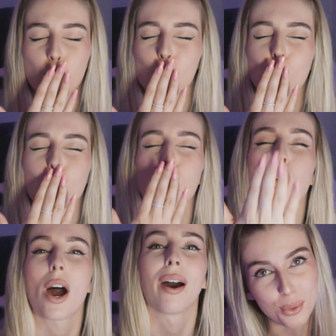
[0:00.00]

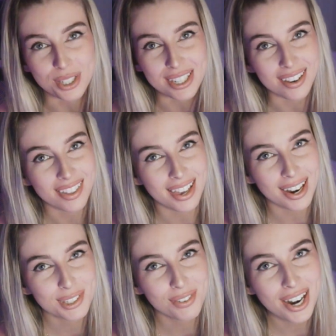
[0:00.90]
Mwah. We'll see you in the
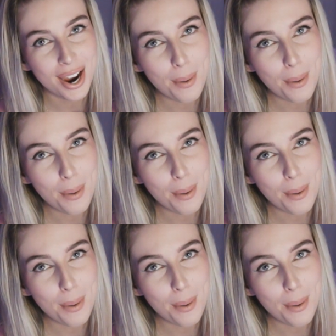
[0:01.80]
next video.